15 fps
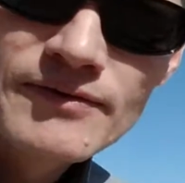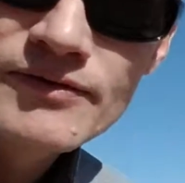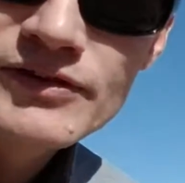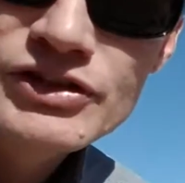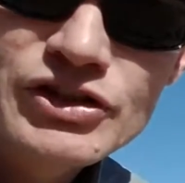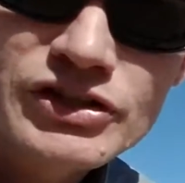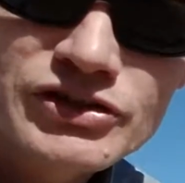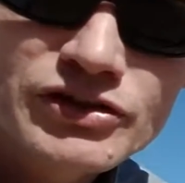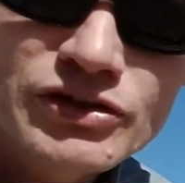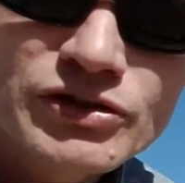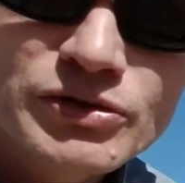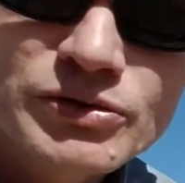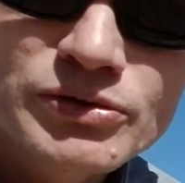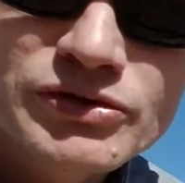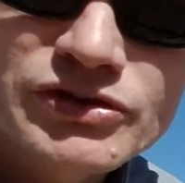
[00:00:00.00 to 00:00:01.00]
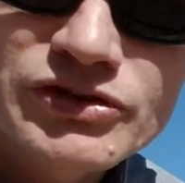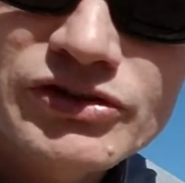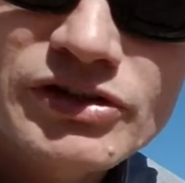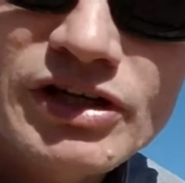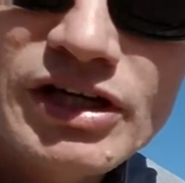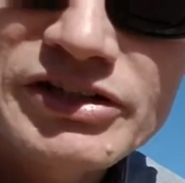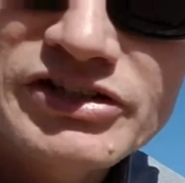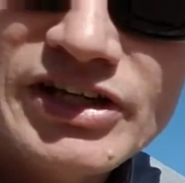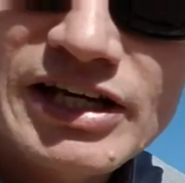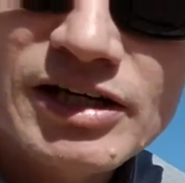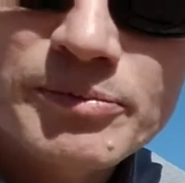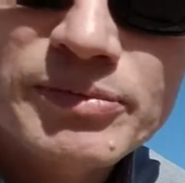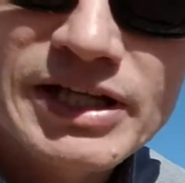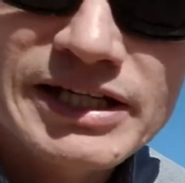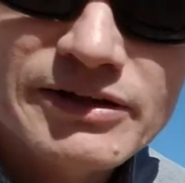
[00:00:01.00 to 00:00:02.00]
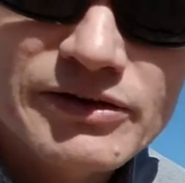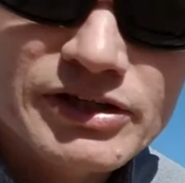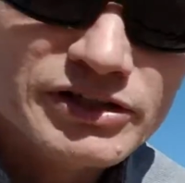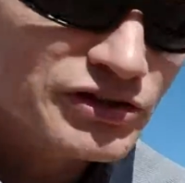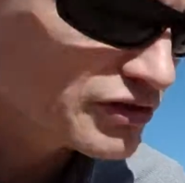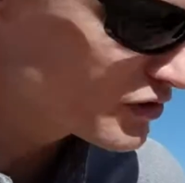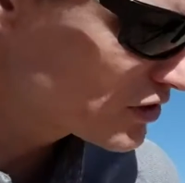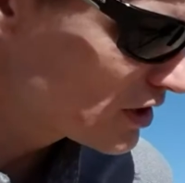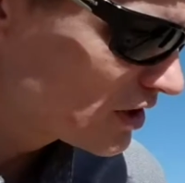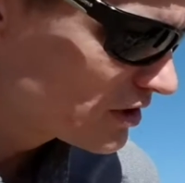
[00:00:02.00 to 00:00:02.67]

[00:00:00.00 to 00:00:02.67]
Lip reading: just to use a setup like this